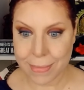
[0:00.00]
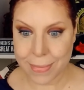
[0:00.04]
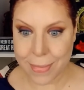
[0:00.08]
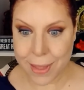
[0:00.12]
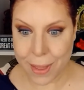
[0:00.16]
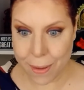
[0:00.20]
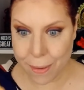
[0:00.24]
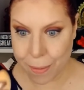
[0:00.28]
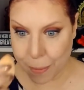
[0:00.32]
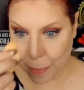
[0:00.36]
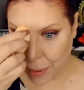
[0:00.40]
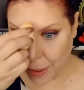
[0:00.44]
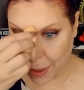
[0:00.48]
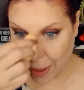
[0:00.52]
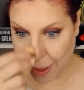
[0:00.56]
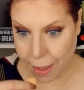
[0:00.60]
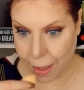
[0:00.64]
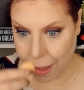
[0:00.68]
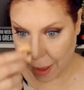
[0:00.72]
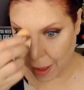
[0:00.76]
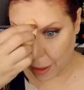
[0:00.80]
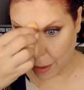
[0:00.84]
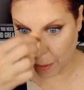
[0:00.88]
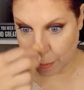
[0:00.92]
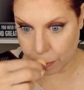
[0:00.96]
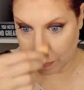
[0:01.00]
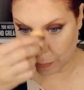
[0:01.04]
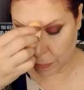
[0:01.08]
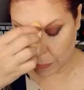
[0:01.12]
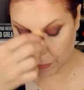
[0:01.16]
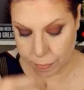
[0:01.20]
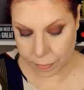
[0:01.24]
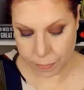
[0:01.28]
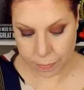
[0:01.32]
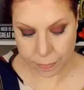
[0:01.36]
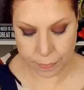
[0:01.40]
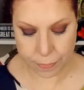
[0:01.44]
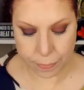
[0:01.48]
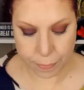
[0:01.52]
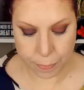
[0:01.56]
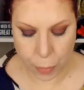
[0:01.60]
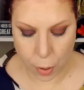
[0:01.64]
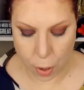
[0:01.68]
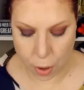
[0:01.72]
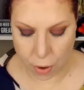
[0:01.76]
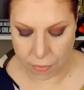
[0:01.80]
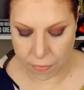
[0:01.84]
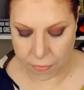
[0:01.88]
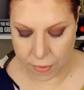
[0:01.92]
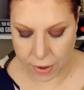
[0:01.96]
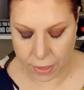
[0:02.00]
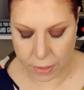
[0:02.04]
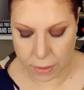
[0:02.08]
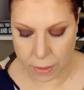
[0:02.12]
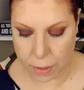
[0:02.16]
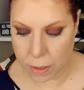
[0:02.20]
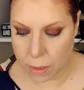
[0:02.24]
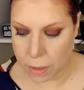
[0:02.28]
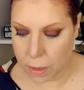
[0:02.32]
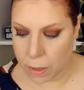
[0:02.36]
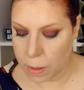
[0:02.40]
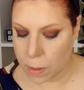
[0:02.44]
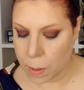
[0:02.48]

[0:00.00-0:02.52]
Okay, perfect.